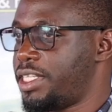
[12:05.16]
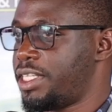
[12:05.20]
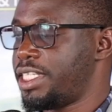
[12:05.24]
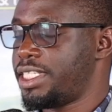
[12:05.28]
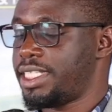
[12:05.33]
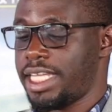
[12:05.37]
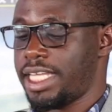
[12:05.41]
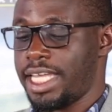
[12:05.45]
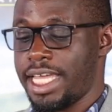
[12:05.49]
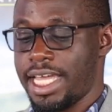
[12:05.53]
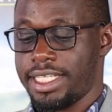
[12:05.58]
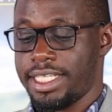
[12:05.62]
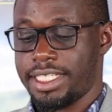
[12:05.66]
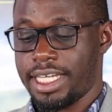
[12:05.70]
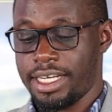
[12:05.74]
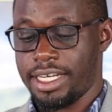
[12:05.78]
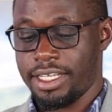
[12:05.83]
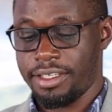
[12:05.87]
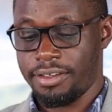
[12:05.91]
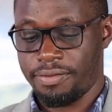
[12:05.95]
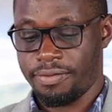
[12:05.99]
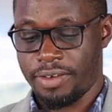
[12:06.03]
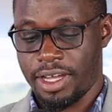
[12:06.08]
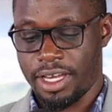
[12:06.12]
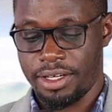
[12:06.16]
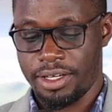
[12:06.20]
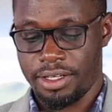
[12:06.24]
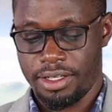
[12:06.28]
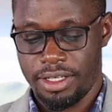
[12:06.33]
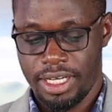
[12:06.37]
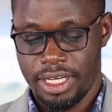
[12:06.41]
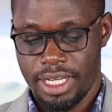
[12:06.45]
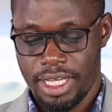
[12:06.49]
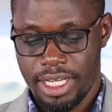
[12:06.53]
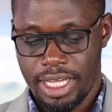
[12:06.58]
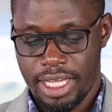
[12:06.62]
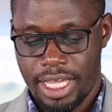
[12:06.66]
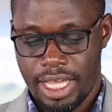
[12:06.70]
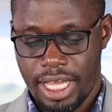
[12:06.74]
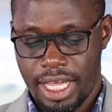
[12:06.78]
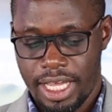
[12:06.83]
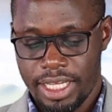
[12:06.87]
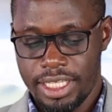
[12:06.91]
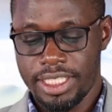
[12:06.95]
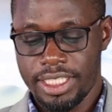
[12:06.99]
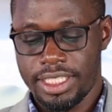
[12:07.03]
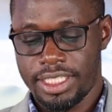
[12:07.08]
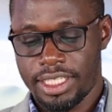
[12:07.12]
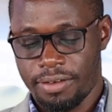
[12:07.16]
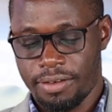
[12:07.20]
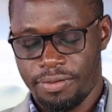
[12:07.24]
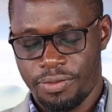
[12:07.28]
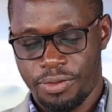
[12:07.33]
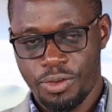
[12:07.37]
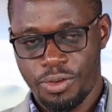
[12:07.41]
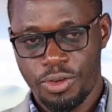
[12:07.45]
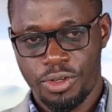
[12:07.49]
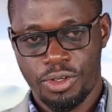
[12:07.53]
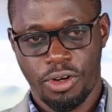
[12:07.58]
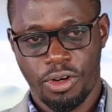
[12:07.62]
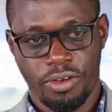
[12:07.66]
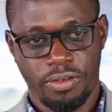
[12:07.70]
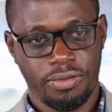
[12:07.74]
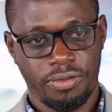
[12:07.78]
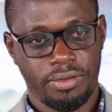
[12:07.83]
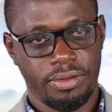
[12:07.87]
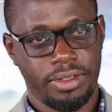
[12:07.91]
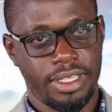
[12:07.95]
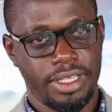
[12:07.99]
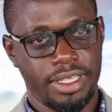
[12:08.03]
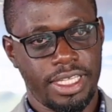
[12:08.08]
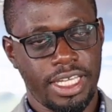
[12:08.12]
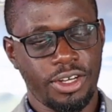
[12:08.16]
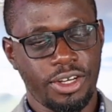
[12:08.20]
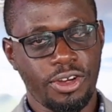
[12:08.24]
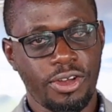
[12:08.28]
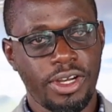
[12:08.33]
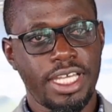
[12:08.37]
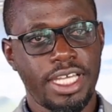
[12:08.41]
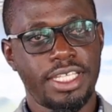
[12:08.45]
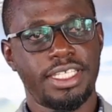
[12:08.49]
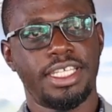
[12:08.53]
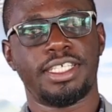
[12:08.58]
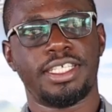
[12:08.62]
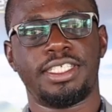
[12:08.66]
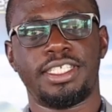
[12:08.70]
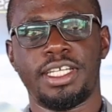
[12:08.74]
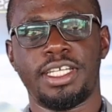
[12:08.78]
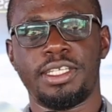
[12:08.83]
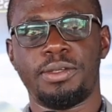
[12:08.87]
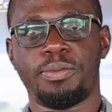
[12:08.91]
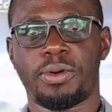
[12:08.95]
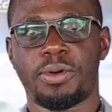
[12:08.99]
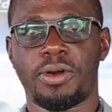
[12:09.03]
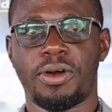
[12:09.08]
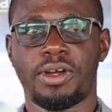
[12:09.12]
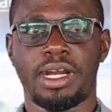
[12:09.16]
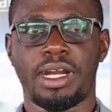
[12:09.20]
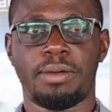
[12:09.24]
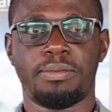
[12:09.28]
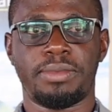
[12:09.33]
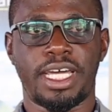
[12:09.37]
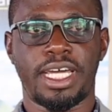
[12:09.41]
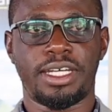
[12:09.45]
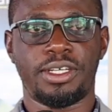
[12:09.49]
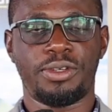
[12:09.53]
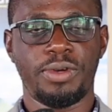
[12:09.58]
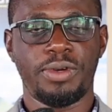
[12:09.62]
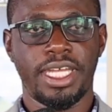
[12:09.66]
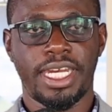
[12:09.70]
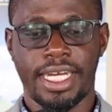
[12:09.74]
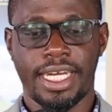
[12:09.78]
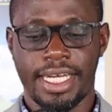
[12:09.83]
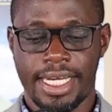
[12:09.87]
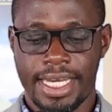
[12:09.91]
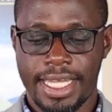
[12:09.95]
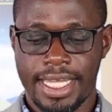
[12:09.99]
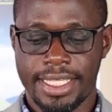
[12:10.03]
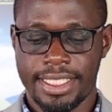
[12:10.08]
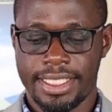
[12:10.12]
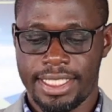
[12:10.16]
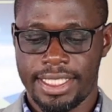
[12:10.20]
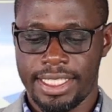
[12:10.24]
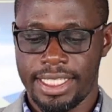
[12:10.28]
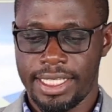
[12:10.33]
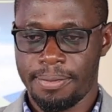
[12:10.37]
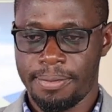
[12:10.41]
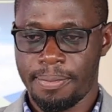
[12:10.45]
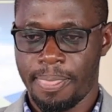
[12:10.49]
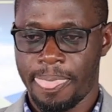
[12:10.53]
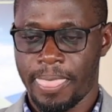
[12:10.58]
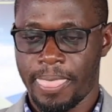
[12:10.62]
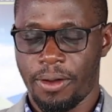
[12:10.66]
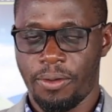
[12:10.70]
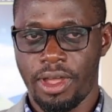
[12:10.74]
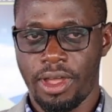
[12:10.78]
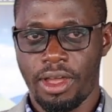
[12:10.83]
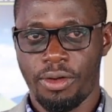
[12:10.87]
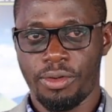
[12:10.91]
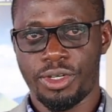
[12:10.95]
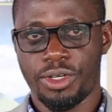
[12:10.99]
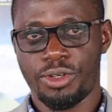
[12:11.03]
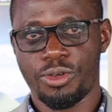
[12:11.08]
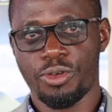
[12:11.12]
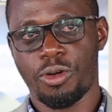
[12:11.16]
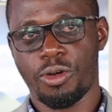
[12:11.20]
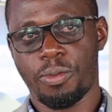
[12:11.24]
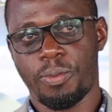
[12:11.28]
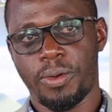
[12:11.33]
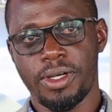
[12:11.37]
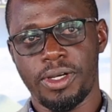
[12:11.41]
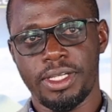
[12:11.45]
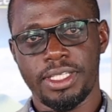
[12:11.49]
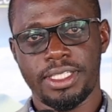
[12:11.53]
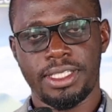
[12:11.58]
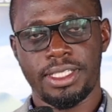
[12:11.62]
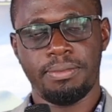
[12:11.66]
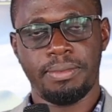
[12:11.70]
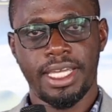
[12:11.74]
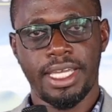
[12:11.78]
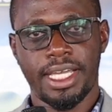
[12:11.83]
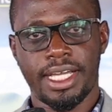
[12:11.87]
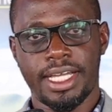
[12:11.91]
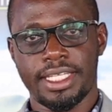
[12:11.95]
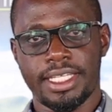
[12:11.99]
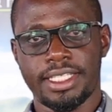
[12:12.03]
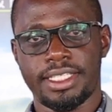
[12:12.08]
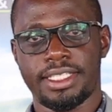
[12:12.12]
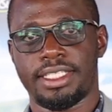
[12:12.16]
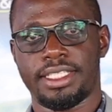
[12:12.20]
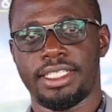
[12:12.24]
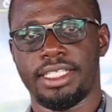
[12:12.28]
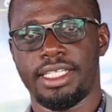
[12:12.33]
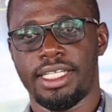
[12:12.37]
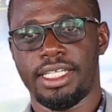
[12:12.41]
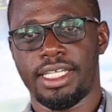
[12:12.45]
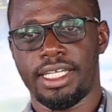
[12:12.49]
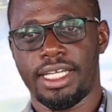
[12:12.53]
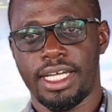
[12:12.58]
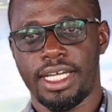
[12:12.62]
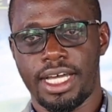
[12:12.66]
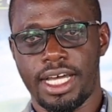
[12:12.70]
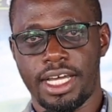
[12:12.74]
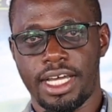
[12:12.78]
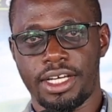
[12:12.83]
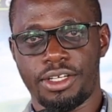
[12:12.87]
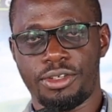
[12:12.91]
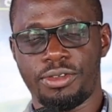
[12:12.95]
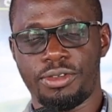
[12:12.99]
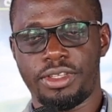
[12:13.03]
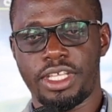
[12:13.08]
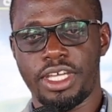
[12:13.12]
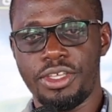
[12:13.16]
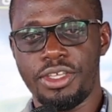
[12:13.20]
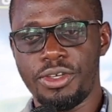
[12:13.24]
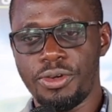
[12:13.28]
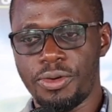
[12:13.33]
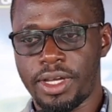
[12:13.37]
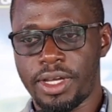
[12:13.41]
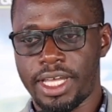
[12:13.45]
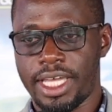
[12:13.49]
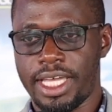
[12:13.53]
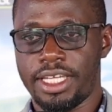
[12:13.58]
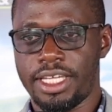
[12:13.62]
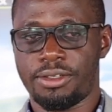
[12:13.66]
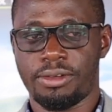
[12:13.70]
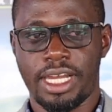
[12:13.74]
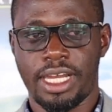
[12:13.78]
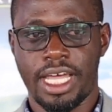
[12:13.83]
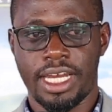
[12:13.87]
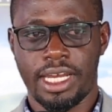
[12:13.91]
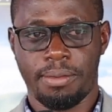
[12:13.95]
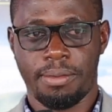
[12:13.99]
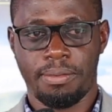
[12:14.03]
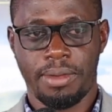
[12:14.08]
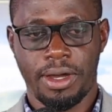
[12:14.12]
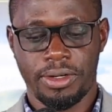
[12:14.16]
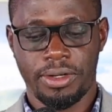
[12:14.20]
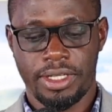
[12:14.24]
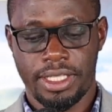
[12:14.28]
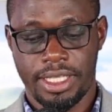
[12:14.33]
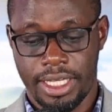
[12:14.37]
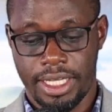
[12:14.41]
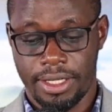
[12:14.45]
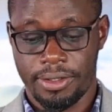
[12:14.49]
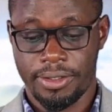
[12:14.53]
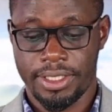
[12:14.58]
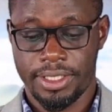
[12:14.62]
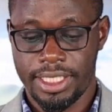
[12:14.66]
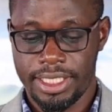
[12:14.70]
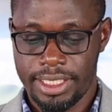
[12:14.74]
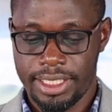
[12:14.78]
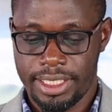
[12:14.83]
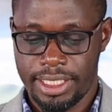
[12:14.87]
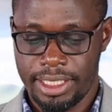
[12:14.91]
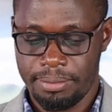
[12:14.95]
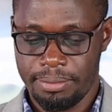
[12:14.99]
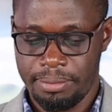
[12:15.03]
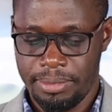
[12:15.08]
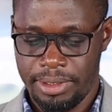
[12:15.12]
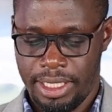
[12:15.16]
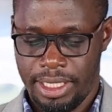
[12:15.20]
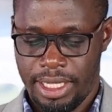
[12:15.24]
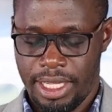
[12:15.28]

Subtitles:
this AI Challenge Fund is a fruit of the knowledge exchange program that we ran last year, where we took policymakers to the UK to learn about the ecosystem.